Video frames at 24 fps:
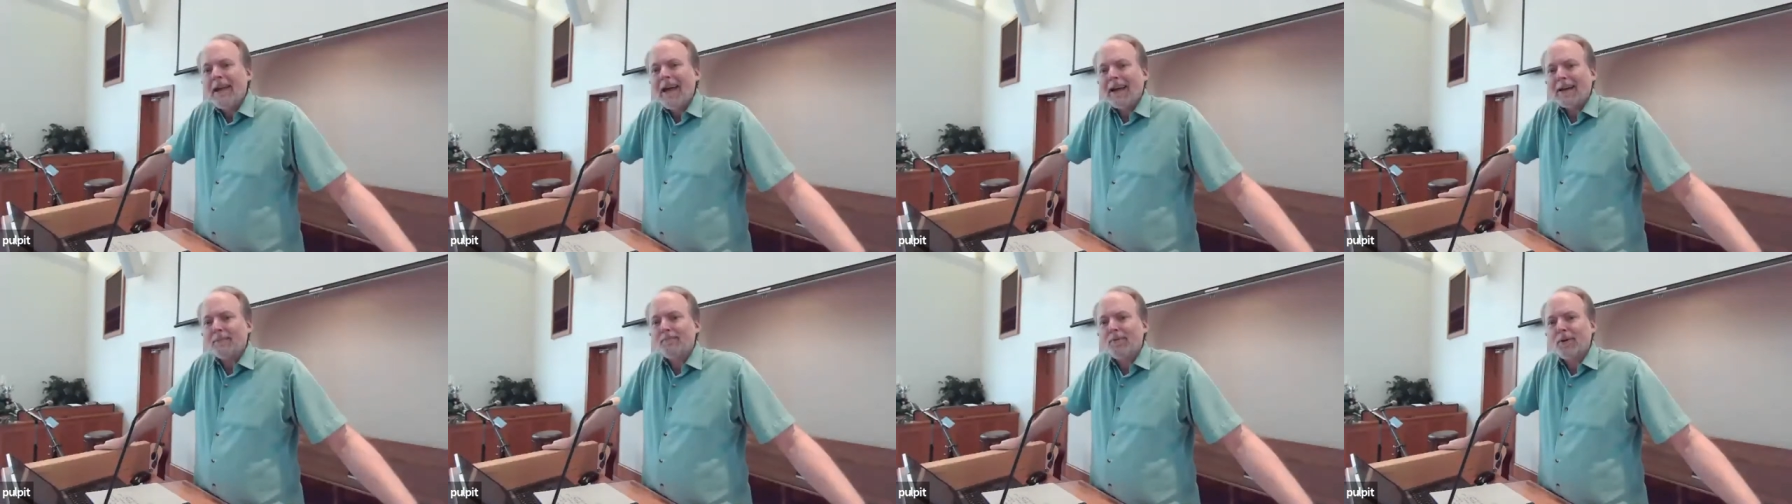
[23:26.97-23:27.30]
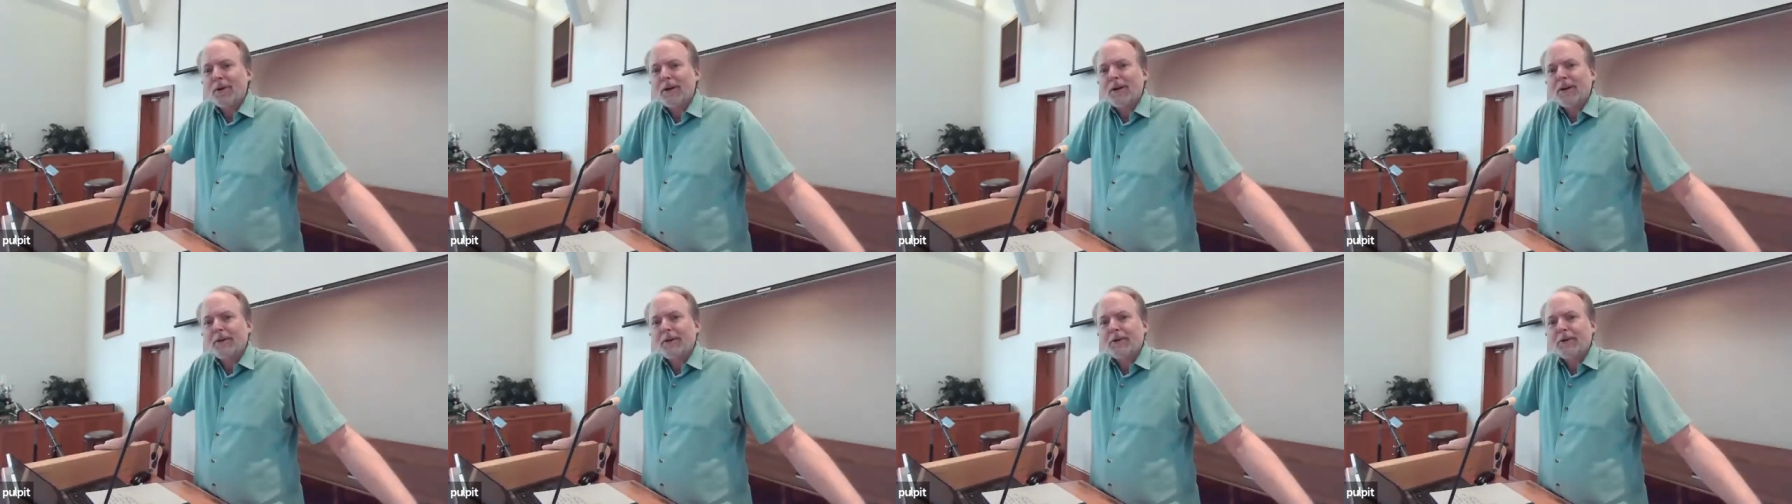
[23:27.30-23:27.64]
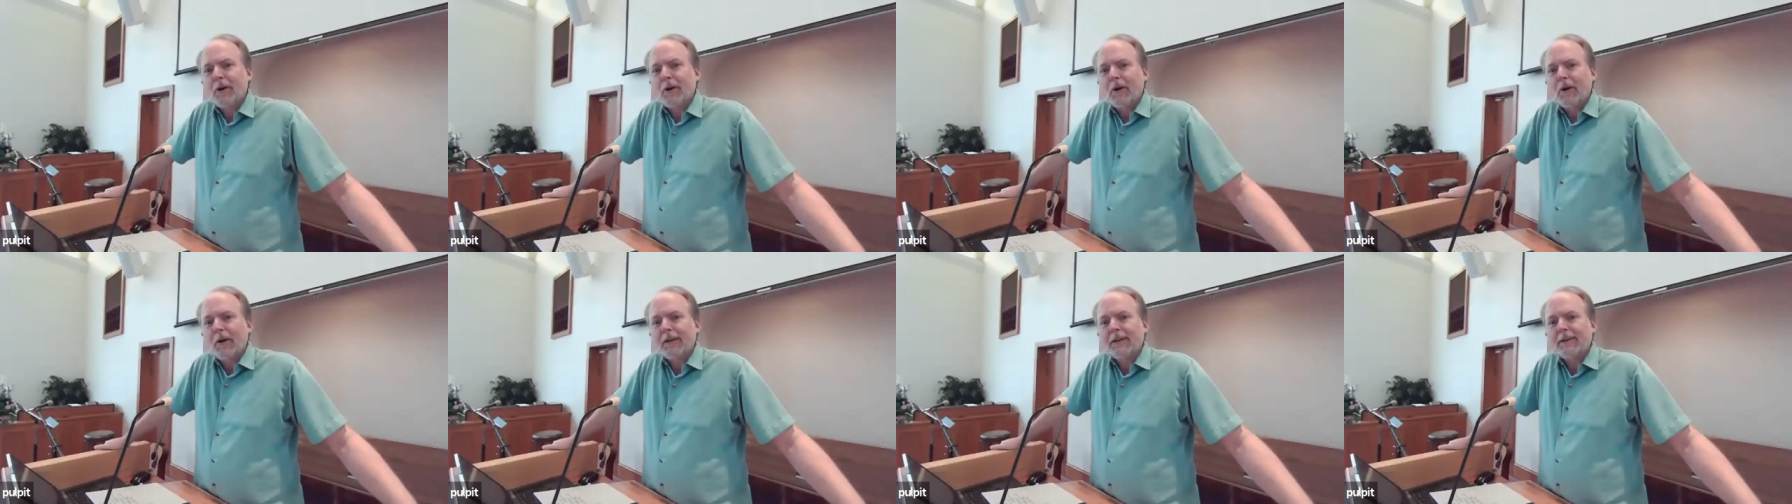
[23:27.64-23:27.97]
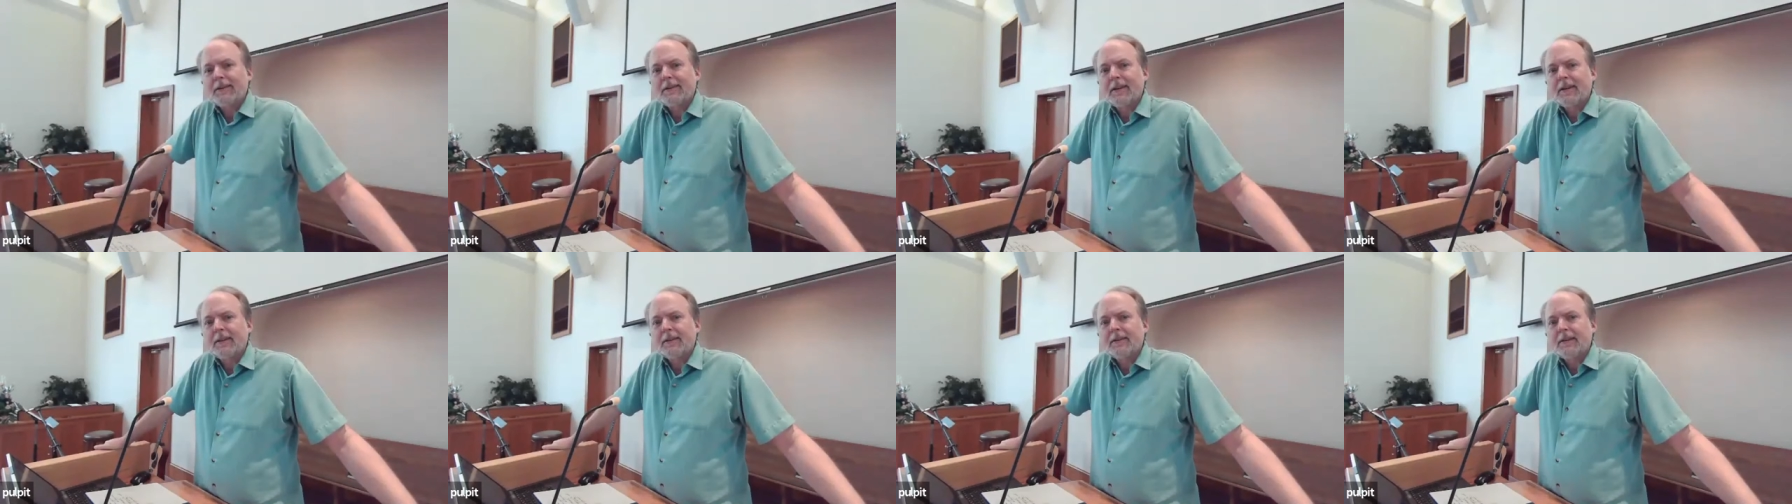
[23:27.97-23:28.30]
He had a pretty good
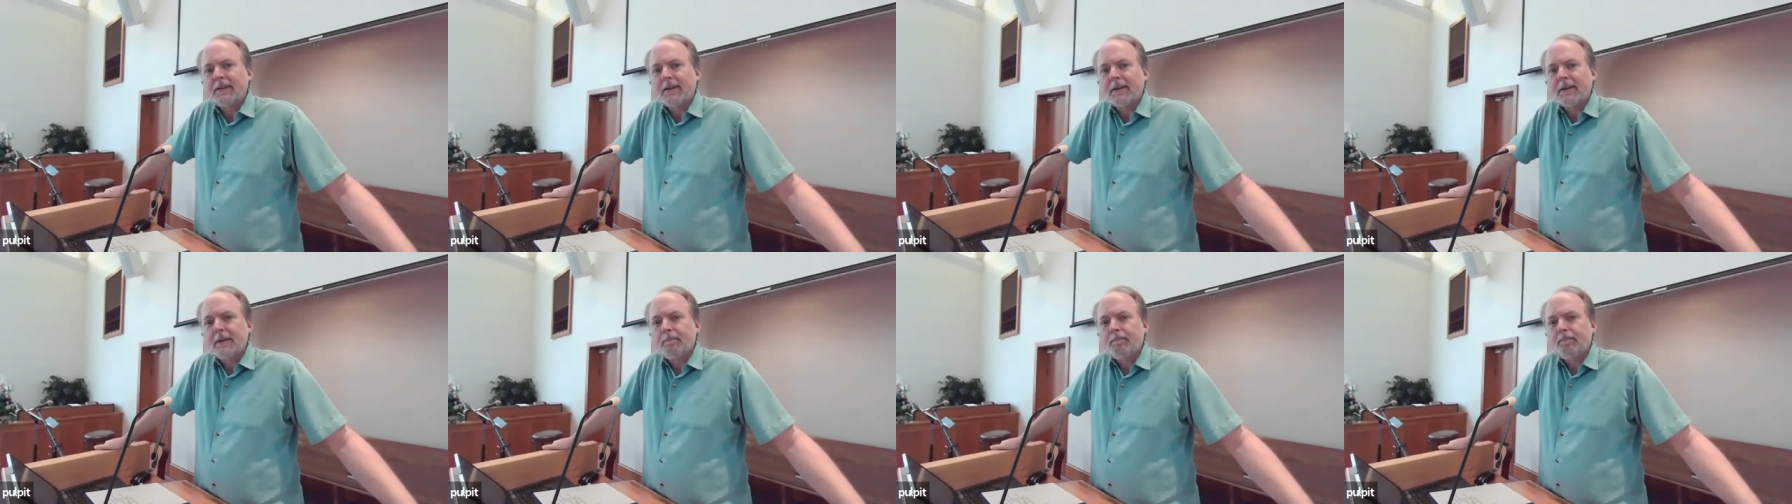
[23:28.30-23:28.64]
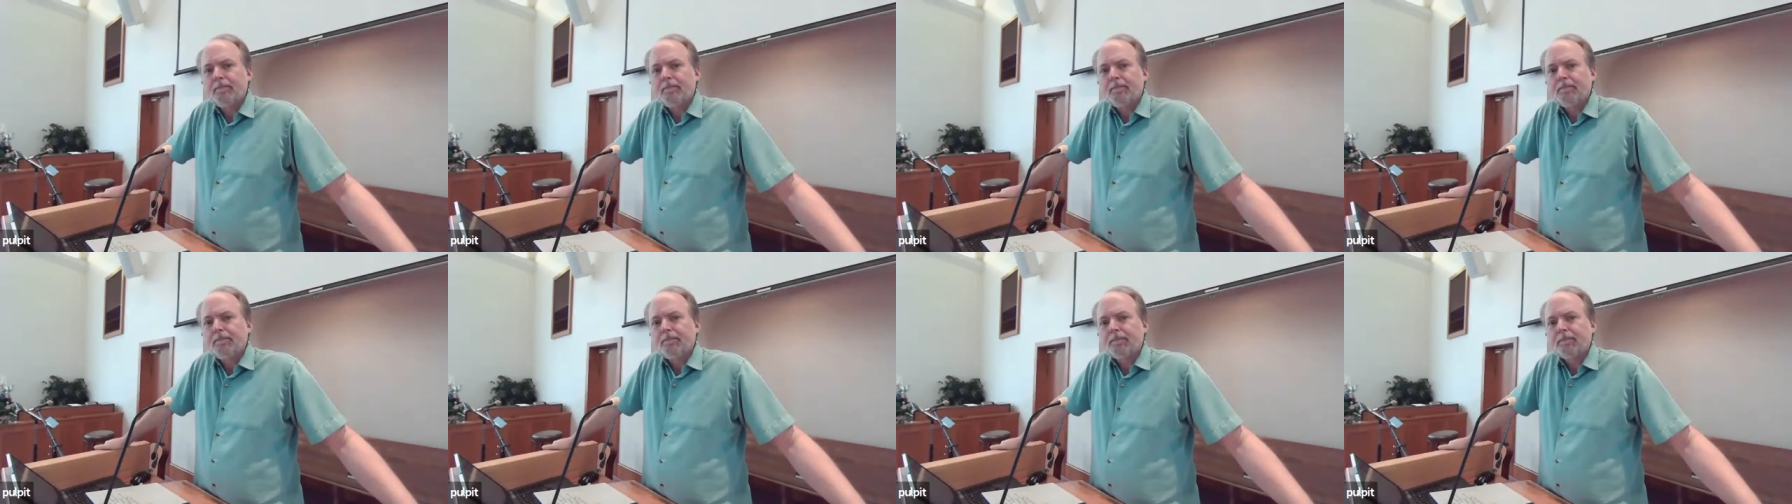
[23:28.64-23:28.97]
calling, didn't he?